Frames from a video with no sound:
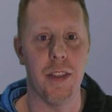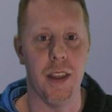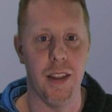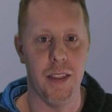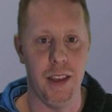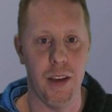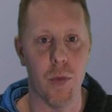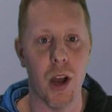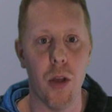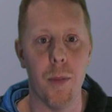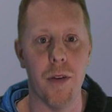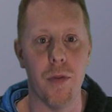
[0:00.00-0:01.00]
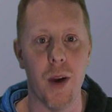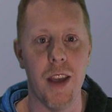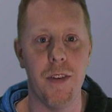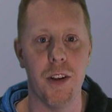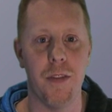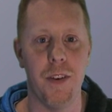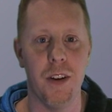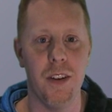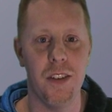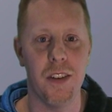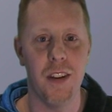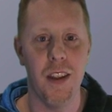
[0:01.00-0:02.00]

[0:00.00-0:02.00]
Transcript: in the realm of wave interference.